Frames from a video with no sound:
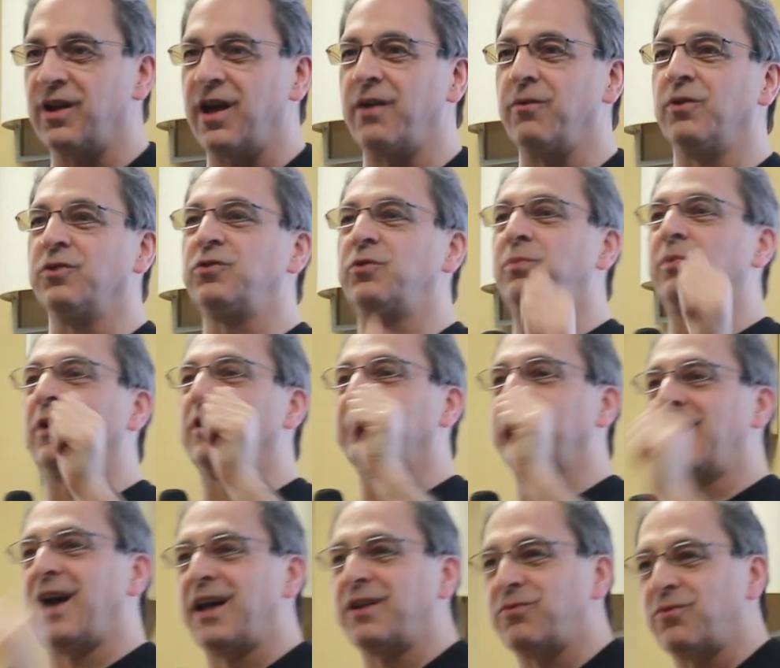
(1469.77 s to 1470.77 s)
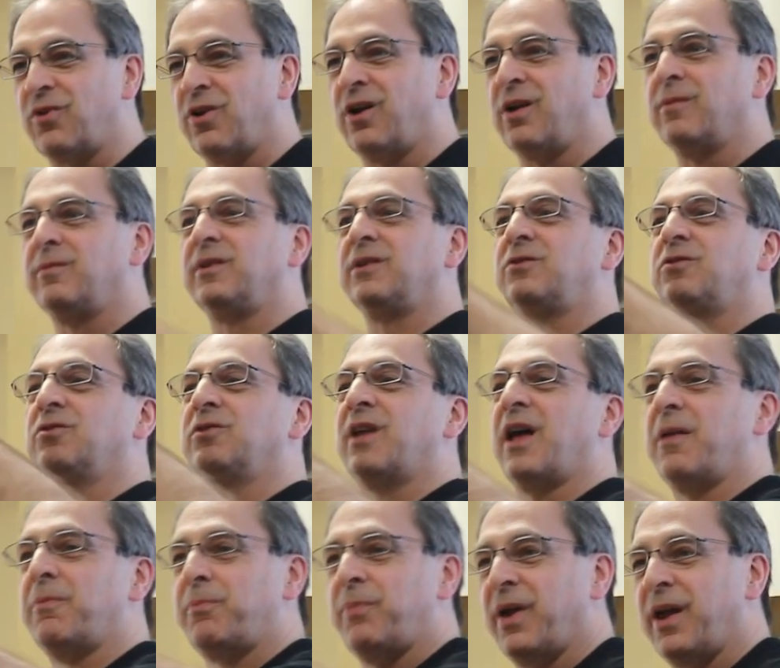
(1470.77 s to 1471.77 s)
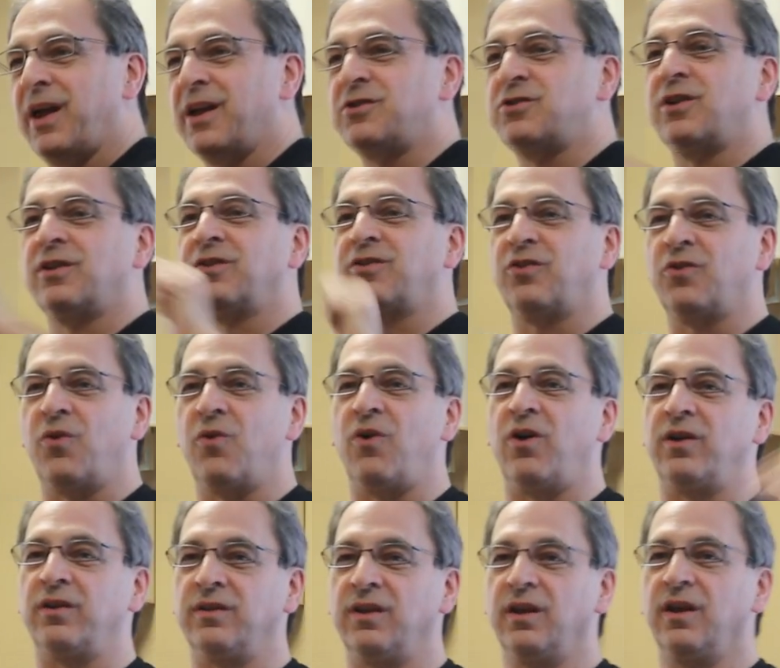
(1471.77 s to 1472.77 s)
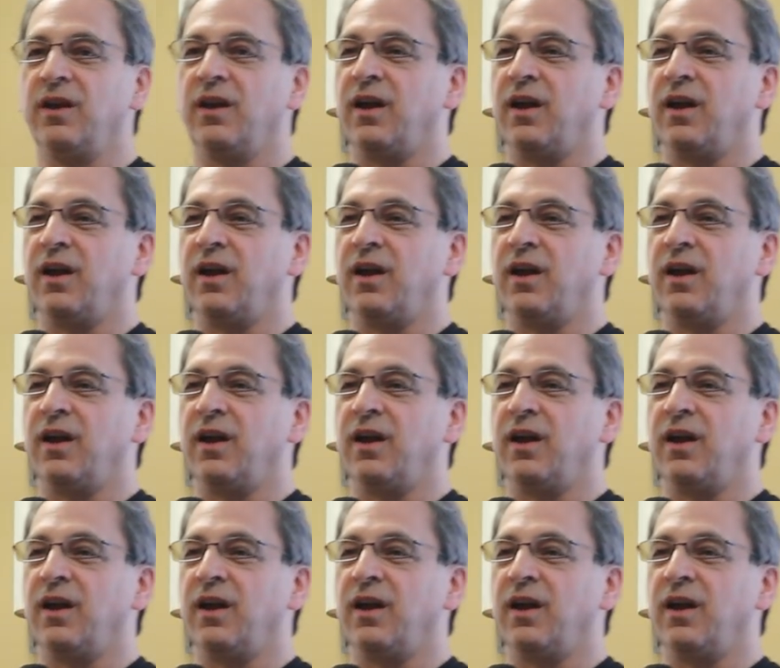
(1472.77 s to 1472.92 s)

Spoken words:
I want to plug that ROM into that page, and so on.